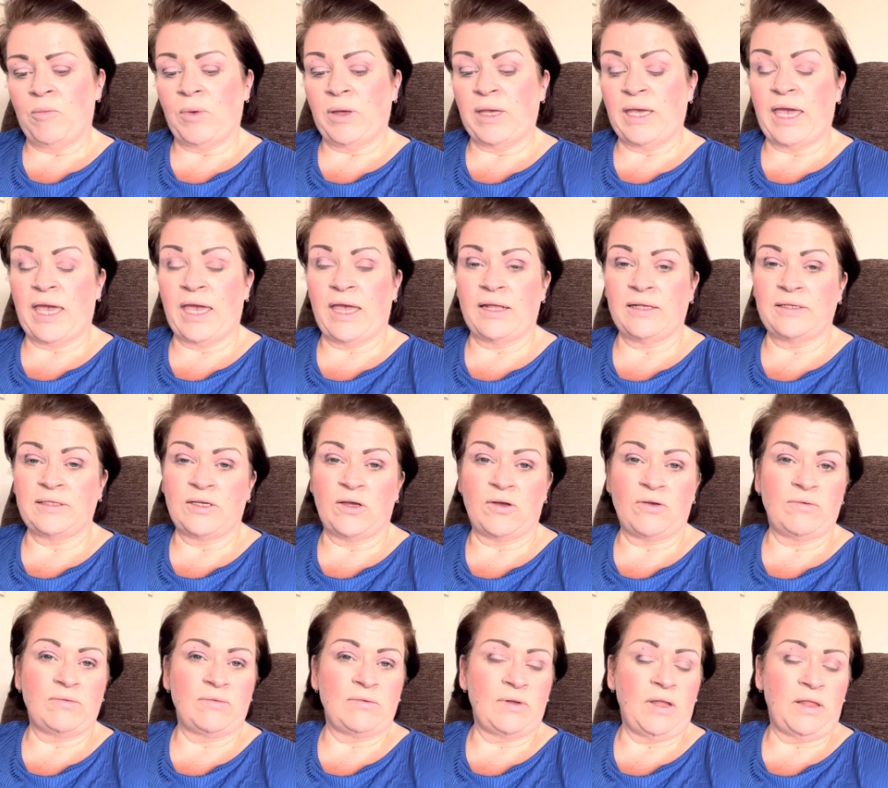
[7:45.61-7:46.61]
But yeah,
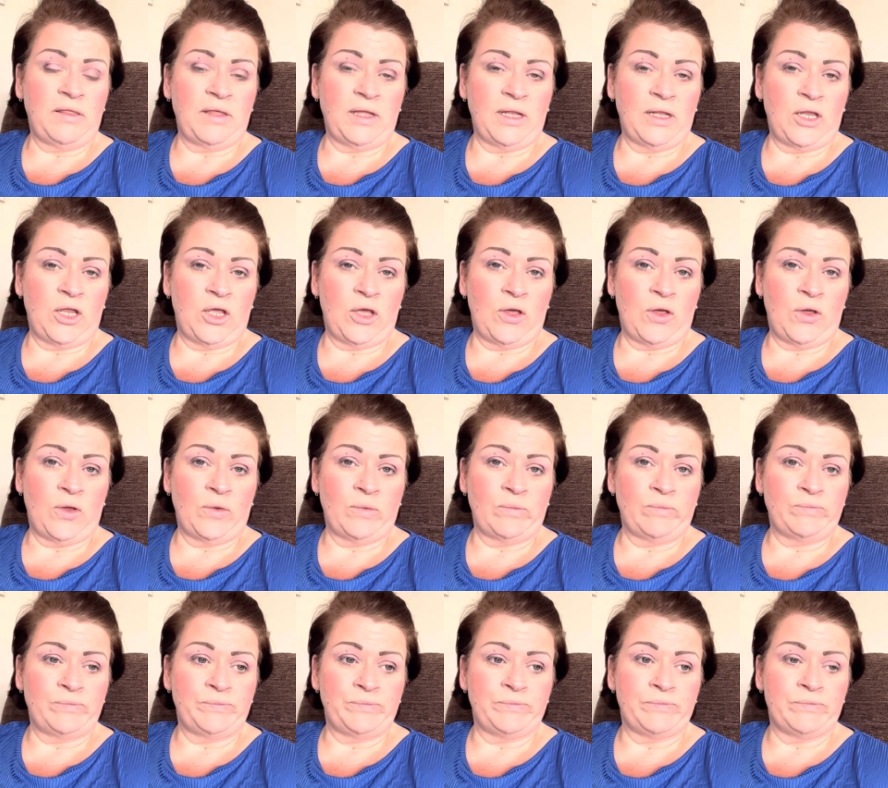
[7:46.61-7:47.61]
so nothing new.